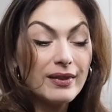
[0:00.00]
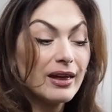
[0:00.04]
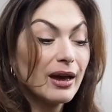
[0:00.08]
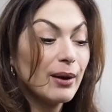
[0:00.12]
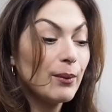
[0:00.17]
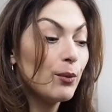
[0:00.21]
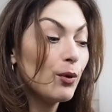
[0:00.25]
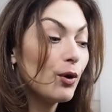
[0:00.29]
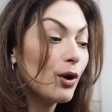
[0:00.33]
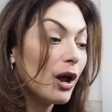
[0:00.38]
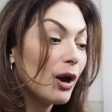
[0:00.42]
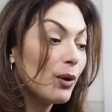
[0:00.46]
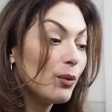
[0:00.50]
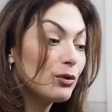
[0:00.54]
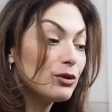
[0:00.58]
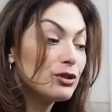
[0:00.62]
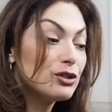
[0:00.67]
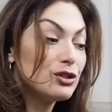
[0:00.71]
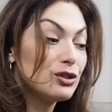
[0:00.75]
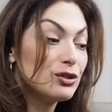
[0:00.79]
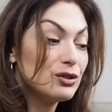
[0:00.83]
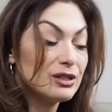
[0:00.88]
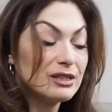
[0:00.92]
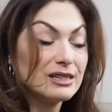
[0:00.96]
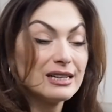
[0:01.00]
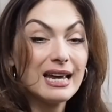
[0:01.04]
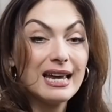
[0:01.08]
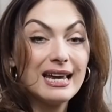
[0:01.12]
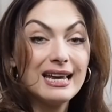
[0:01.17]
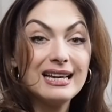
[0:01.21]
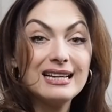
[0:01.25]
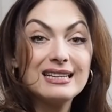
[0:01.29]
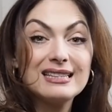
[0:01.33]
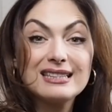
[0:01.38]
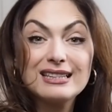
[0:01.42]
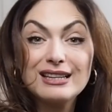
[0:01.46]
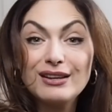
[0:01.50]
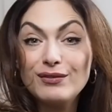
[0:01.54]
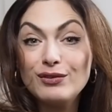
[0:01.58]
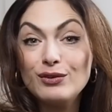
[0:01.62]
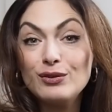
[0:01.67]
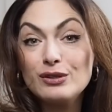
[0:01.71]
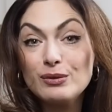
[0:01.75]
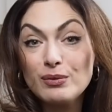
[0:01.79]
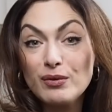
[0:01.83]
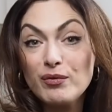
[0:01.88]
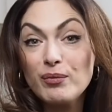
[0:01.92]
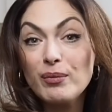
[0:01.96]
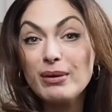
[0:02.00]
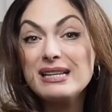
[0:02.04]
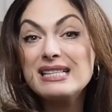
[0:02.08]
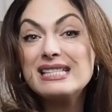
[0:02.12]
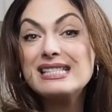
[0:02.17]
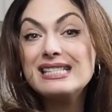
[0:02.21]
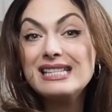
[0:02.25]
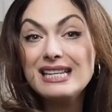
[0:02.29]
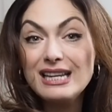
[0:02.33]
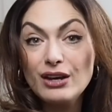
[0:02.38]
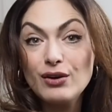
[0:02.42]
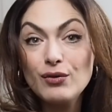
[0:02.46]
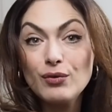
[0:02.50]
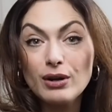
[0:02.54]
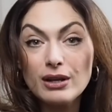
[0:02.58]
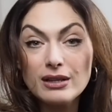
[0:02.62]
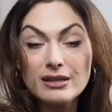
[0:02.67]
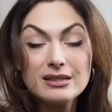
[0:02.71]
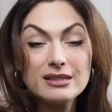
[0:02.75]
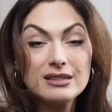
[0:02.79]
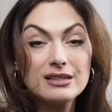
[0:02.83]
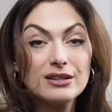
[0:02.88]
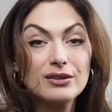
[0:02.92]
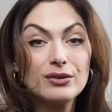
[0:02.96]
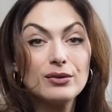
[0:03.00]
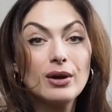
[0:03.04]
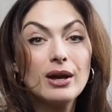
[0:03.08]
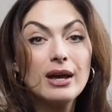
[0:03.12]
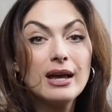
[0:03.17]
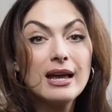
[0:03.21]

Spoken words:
and what I want to do today is give you some of my secrets to